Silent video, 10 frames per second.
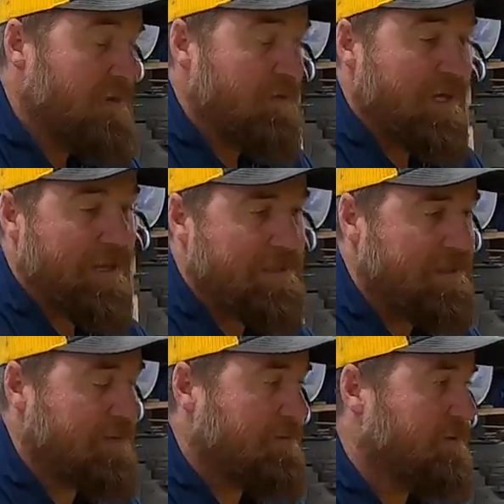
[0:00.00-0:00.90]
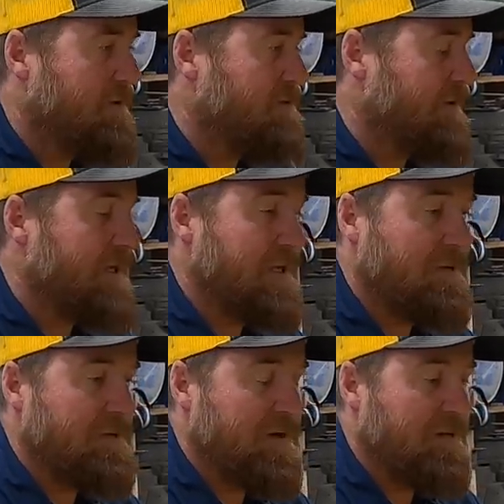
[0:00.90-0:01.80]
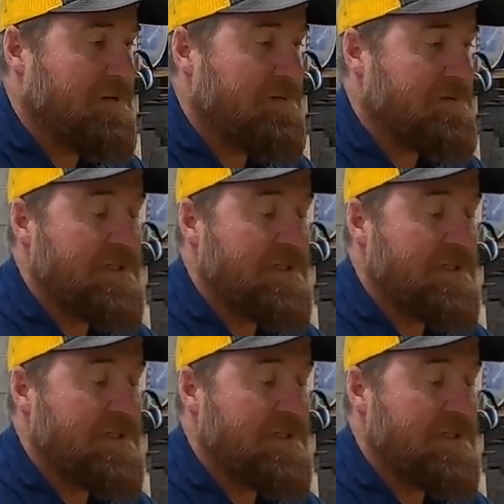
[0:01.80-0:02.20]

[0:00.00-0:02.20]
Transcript: We had zero overheating problems,